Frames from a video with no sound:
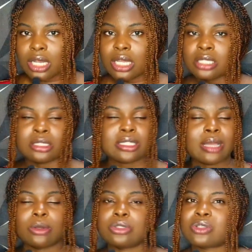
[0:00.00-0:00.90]
the
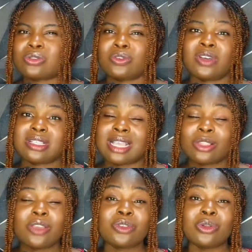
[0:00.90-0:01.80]
time was just too fast. I
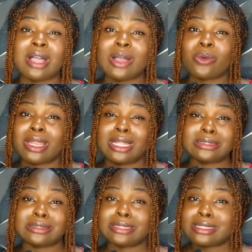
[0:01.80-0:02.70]
don't even know how well I
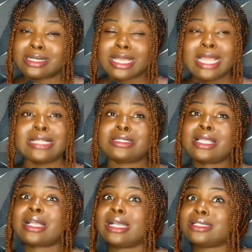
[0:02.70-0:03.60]
did in that test. They
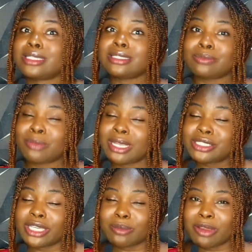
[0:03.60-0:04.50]
said I can
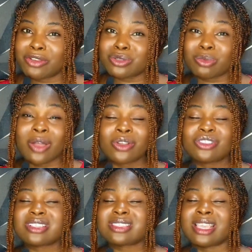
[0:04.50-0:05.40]
check my result, but I was
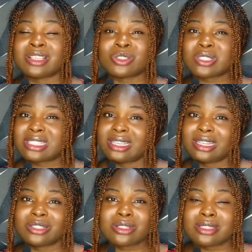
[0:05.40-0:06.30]
just exhausted. I
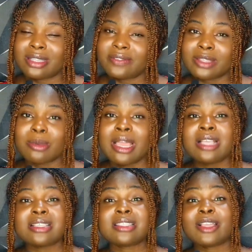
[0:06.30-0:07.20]
just left them.
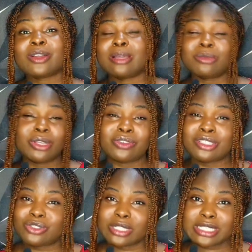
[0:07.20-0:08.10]
So thank God I'm not even
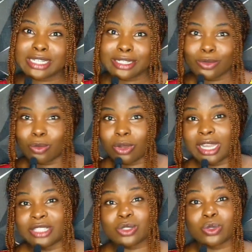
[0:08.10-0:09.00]
interested in the work.
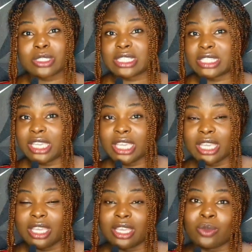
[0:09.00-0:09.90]
I just want to see
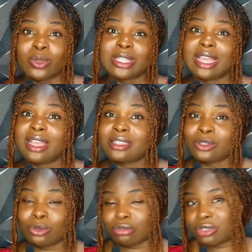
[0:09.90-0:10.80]
whether,
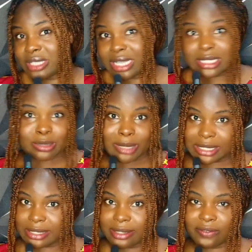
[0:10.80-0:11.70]
to test
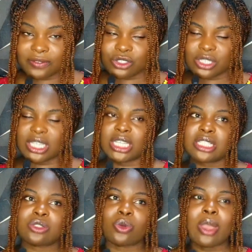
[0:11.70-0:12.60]
myself. Do you get?
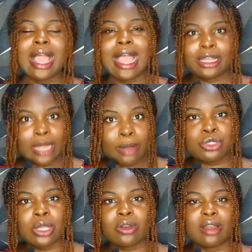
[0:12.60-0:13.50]
So I'm
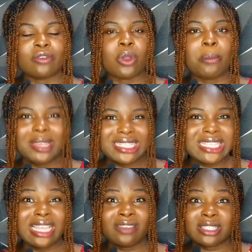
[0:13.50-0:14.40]
sure I would have done
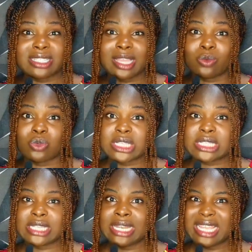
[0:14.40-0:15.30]
better if the time was
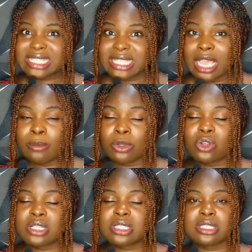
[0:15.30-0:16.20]
less,
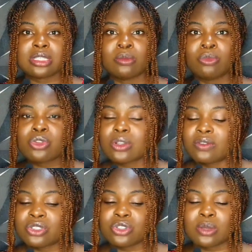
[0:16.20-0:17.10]
because most of
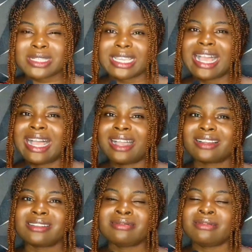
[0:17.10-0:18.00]
the jobs they are,
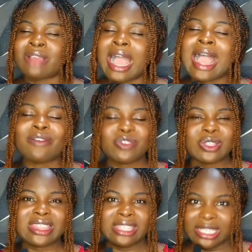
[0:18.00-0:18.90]
I have to
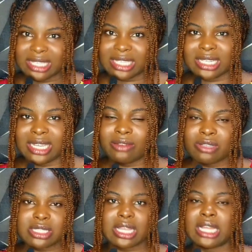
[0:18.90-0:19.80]
think like
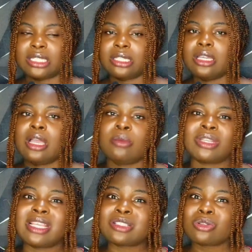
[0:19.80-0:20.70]
critically, but
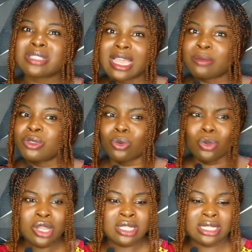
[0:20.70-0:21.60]
there's no time. No,
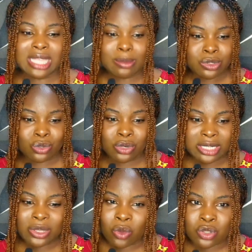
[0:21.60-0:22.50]
the time
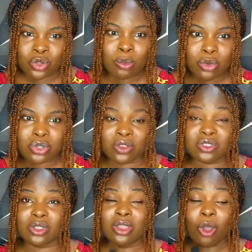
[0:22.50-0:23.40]
is
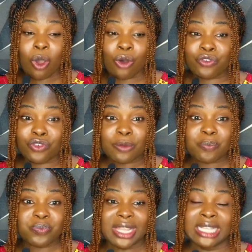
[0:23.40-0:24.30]
almost off,
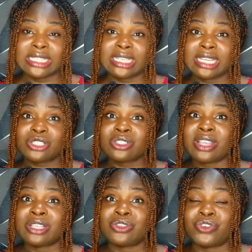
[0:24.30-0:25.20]
and then you're still
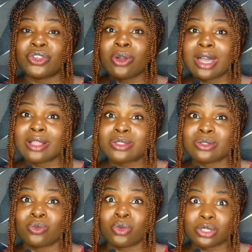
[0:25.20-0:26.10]
trying to figure out
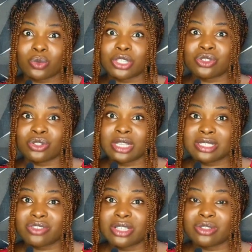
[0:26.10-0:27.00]
what the question. You're still
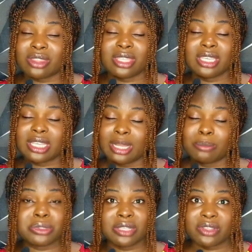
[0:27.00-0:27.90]
trying to think and
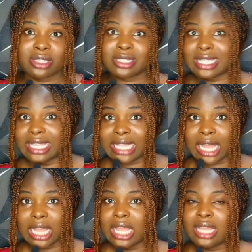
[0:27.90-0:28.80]
put everything
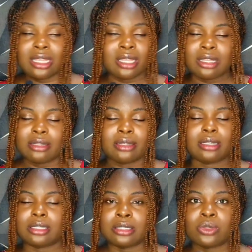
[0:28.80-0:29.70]
together.
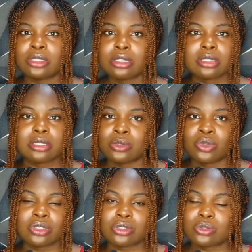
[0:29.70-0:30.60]
It was
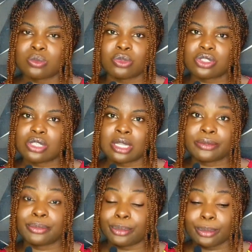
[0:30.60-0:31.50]
just too much. I
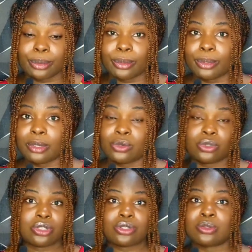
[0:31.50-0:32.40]
don't know. It was
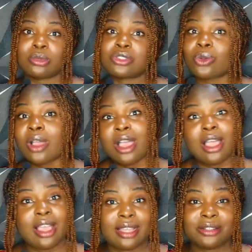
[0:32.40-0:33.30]
just too much. So
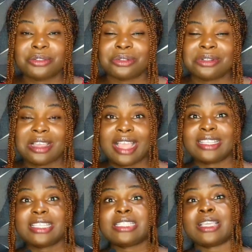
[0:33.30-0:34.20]
I don't know. I
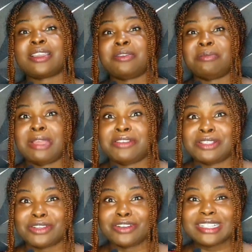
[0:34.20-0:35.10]
didn't check my
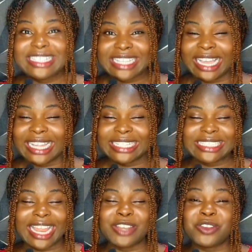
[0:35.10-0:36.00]
results, and
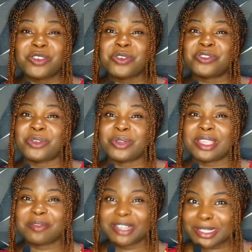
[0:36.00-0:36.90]
I don't know if they'll
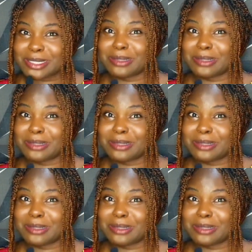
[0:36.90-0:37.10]
get back to